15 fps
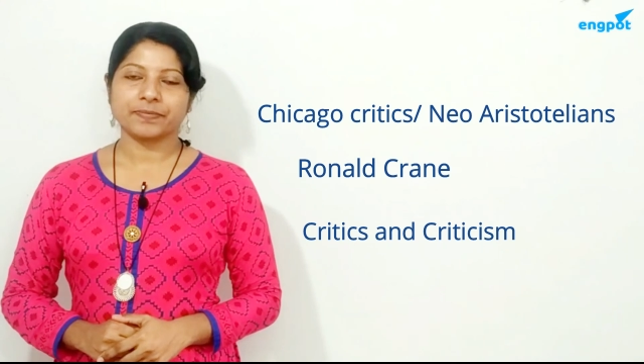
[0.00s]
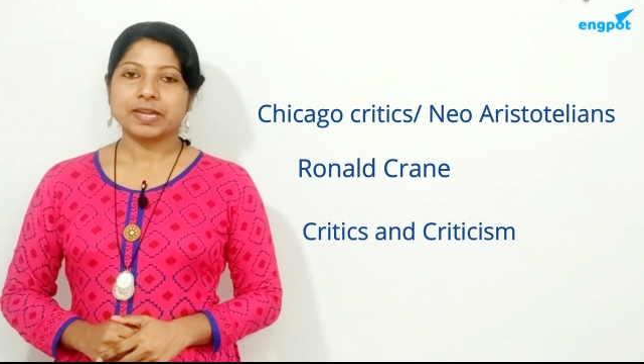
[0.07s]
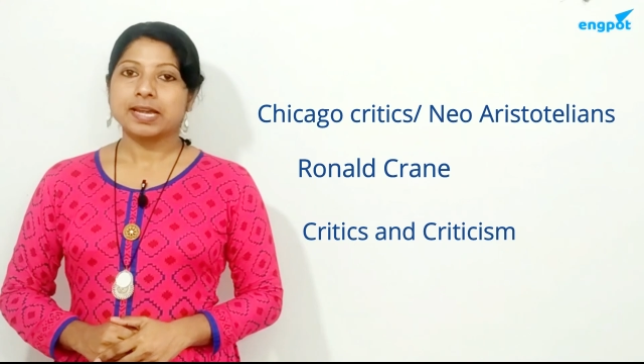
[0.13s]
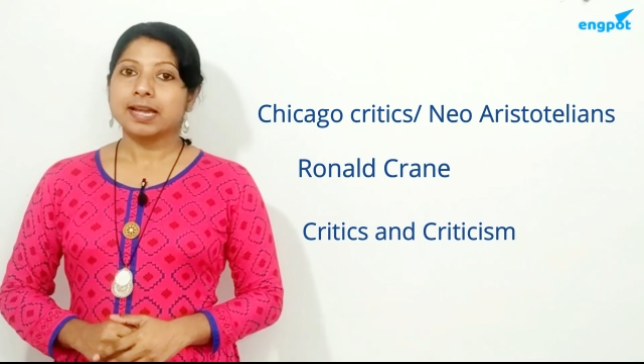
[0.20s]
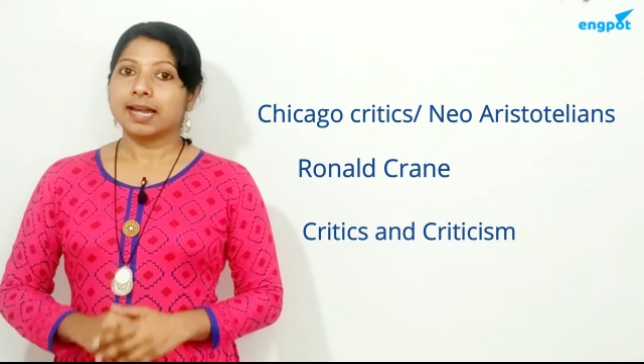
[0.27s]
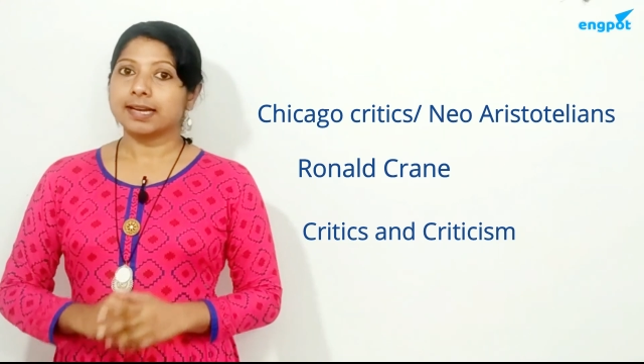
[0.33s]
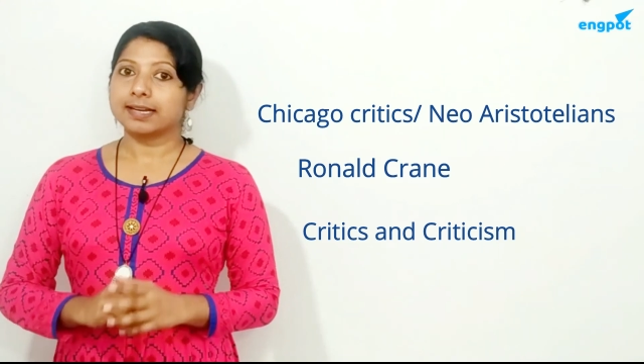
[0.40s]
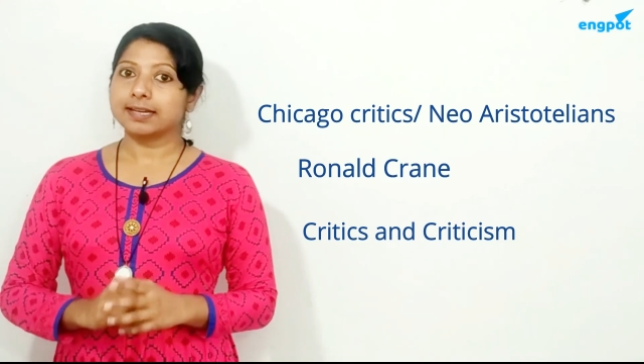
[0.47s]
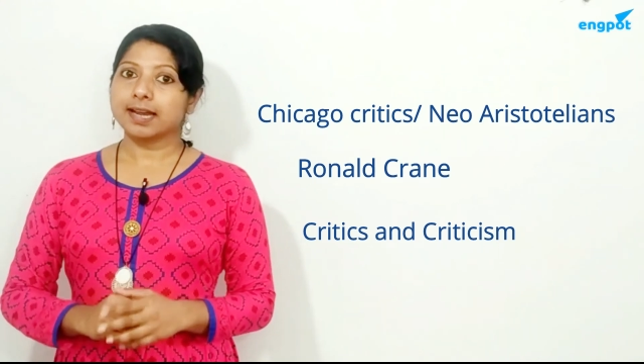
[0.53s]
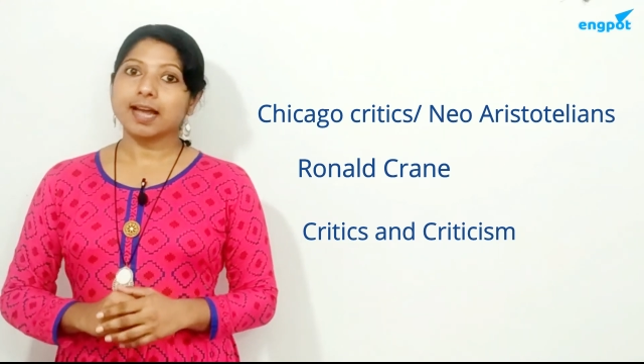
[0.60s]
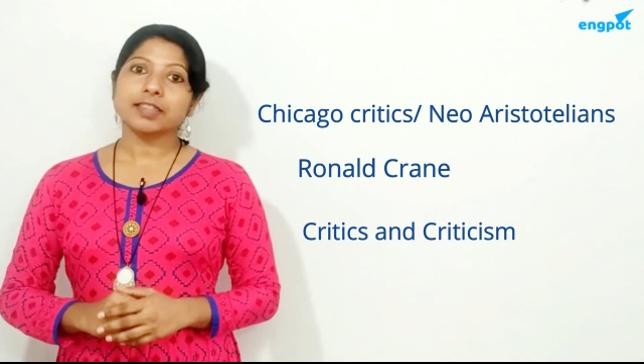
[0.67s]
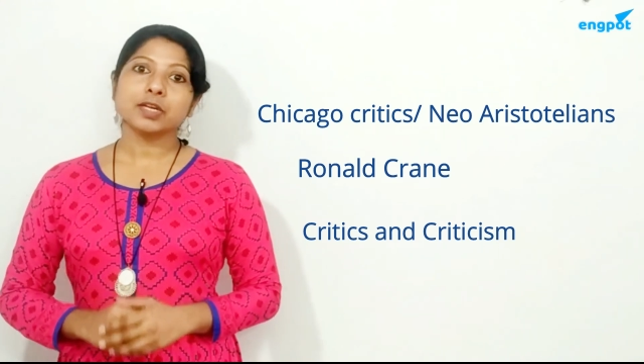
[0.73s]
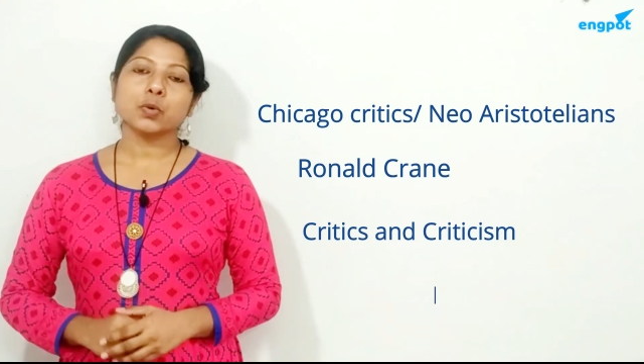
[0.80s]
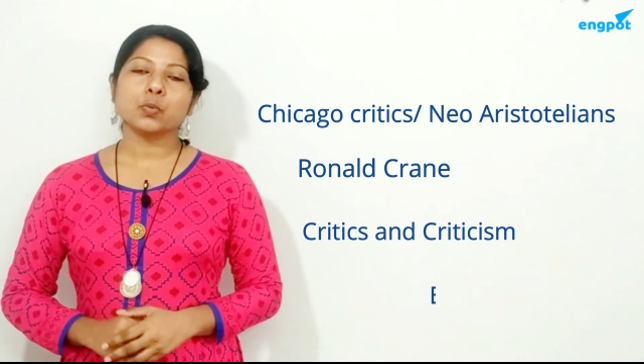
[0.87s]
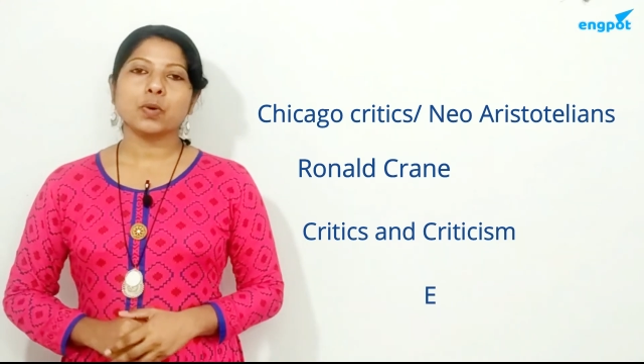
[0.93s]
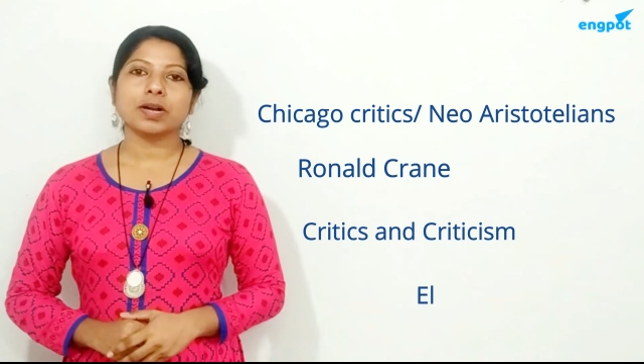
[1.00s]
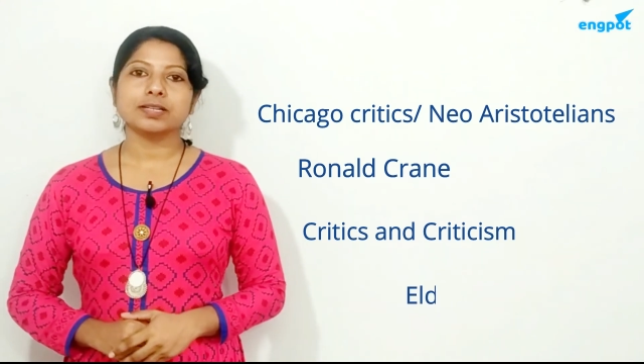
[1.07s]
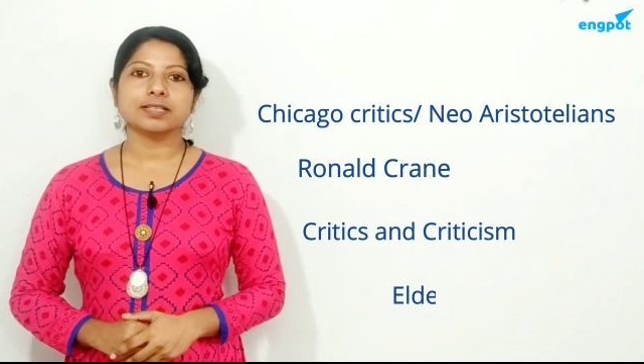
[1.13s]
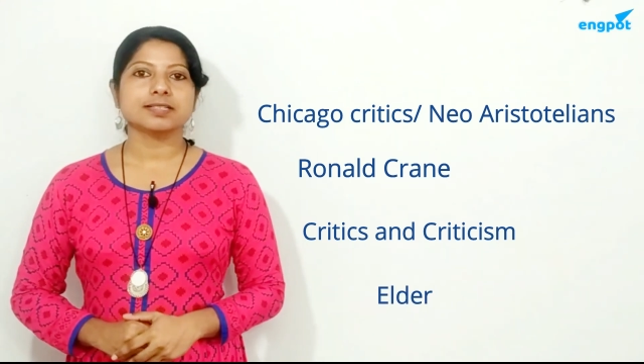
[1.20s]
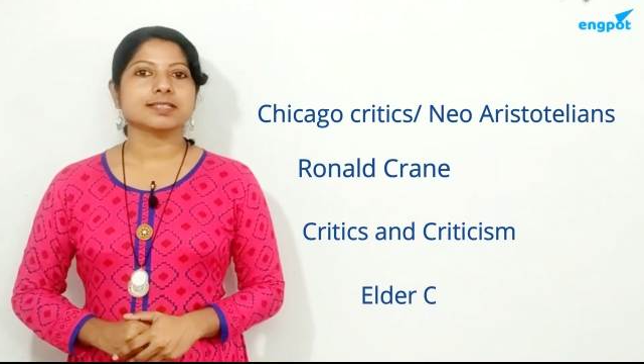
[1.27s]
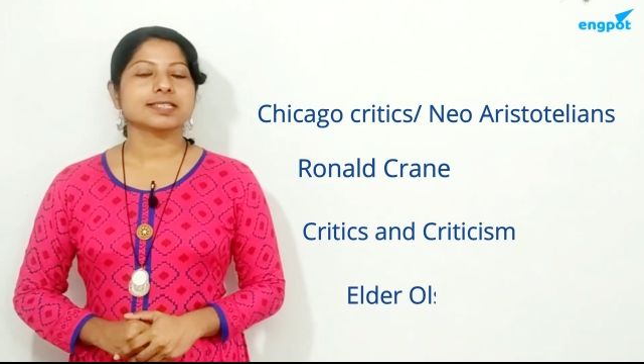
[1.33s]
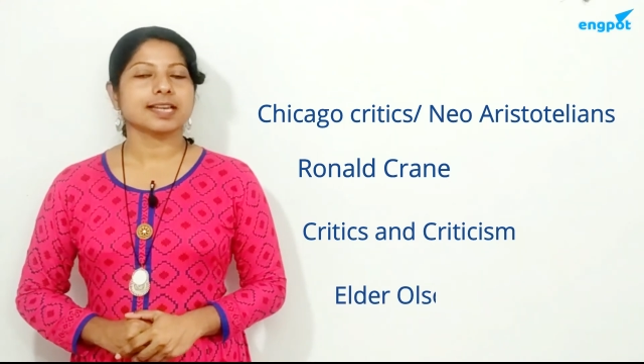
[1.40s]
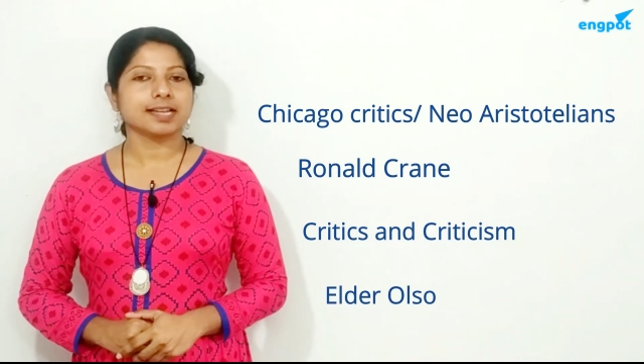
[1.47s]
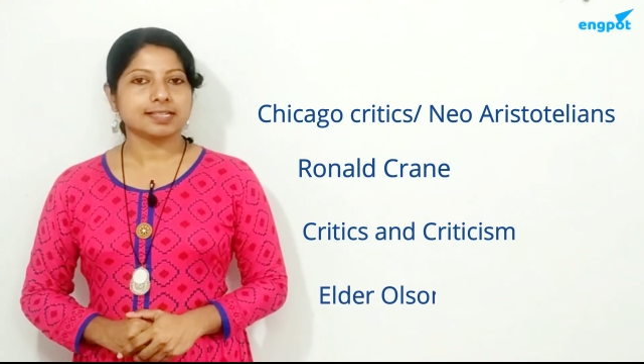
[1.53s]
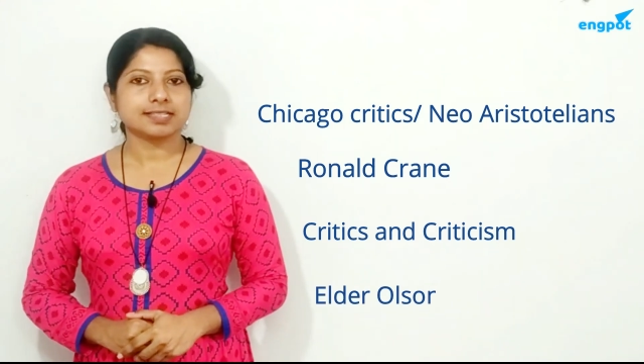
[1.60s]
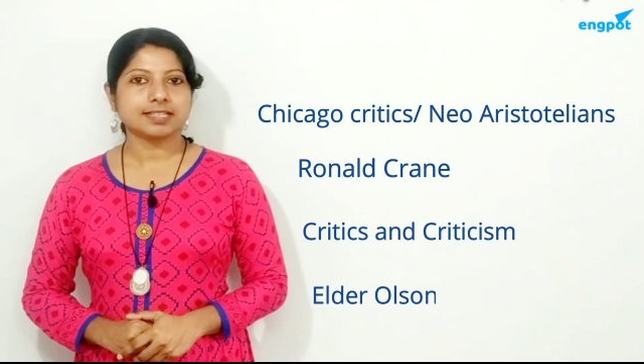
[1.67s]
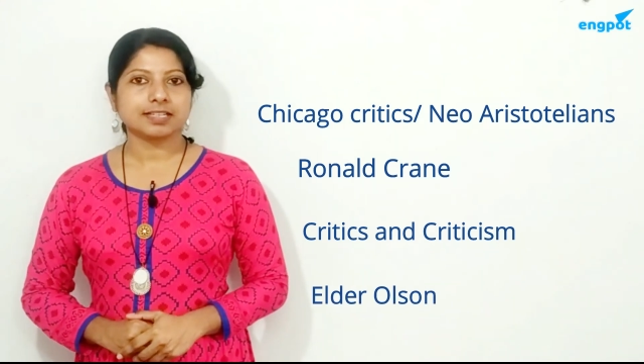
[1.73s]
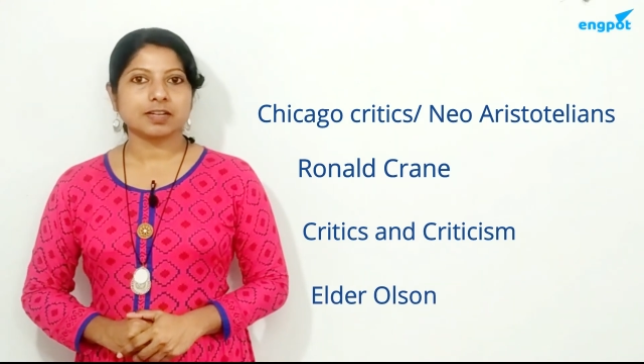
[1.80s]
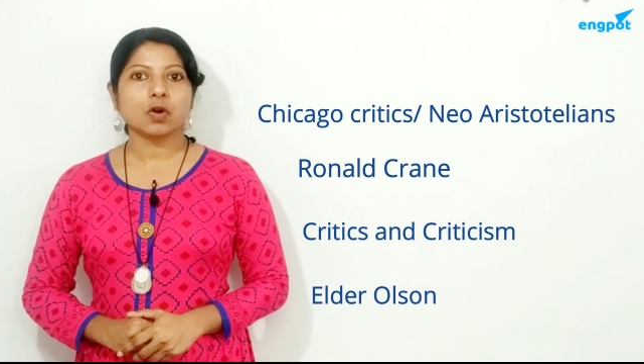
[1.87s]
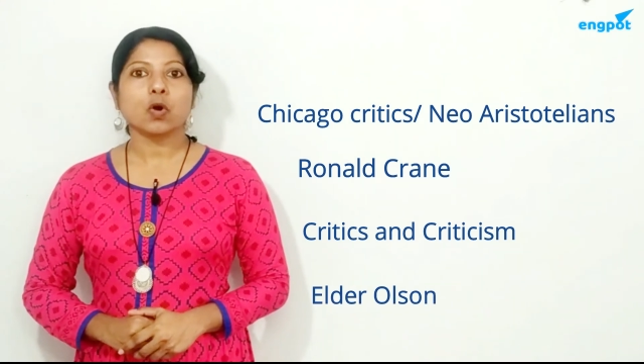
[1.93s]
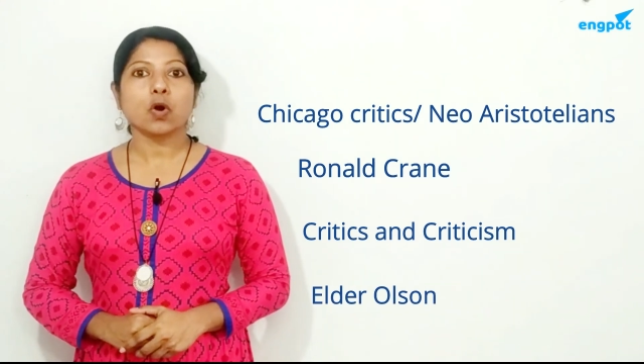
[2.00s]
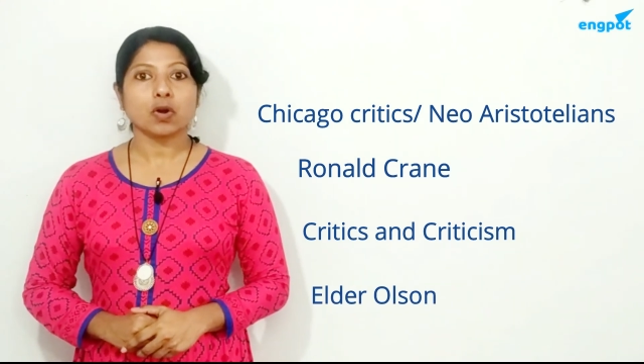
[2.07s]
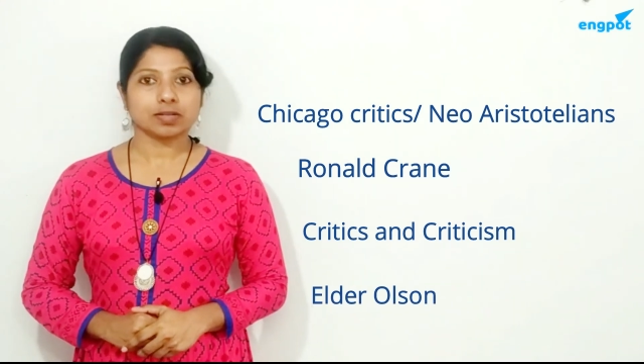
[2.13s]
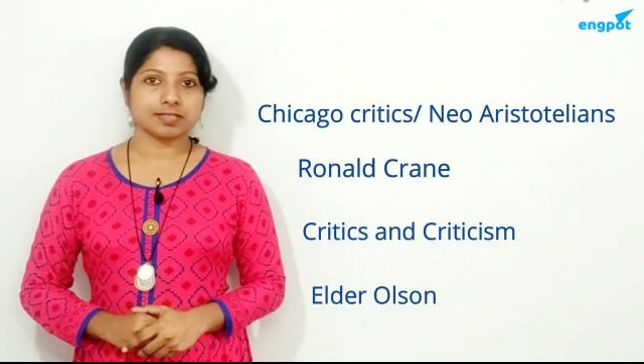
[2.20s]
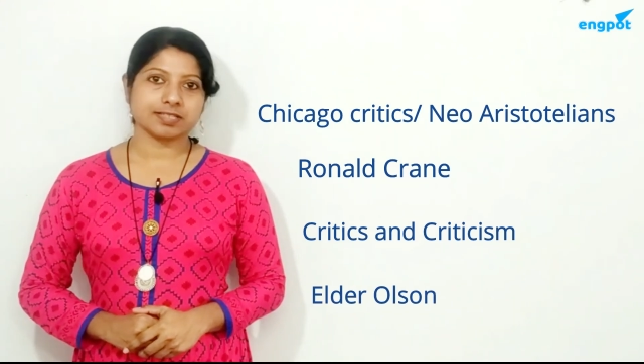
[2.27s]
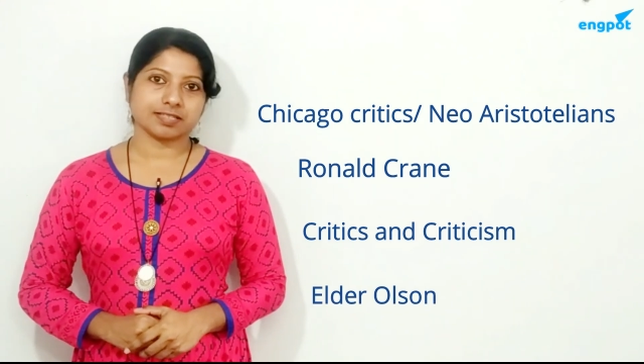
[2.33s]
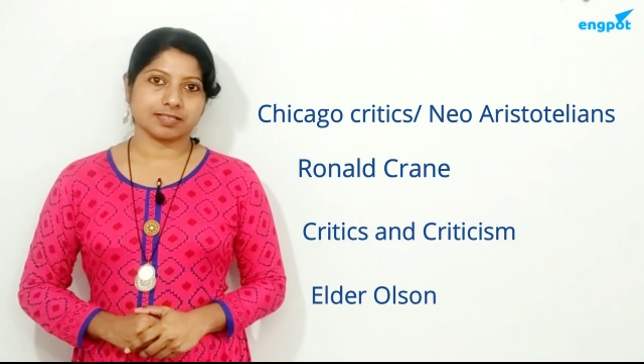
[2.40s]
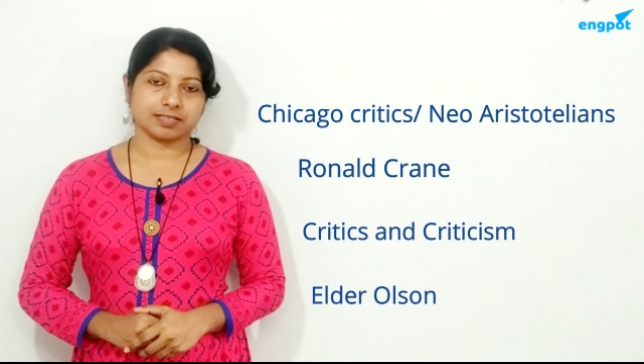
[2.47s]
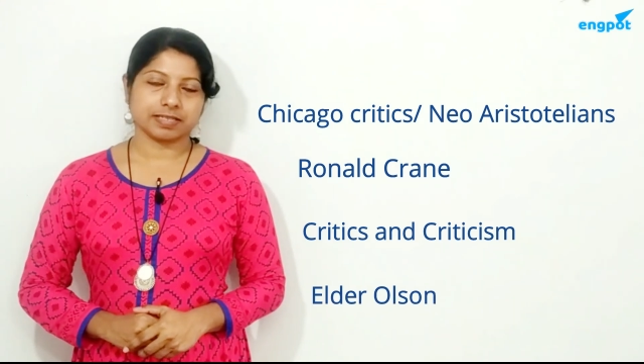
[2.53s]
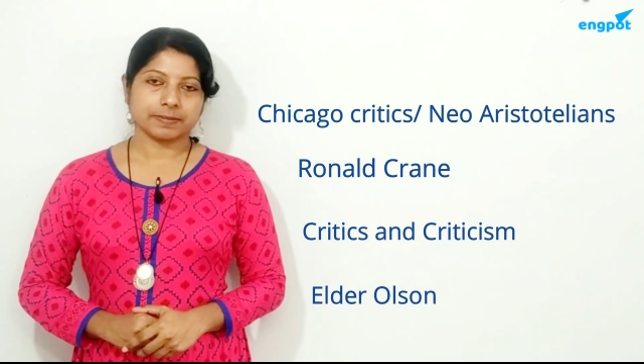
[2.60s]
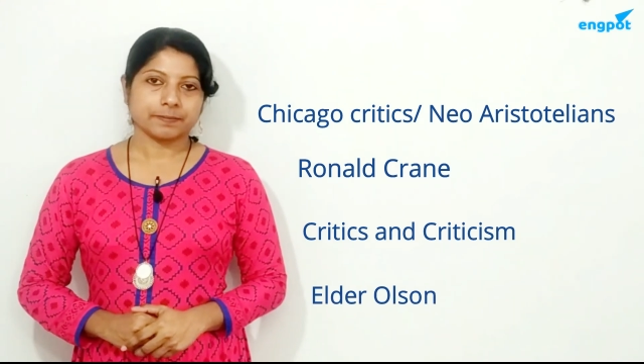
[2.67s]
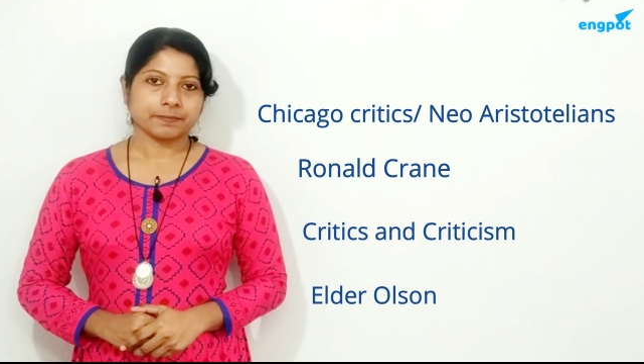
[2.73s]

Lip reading: And another one is Elder Olson.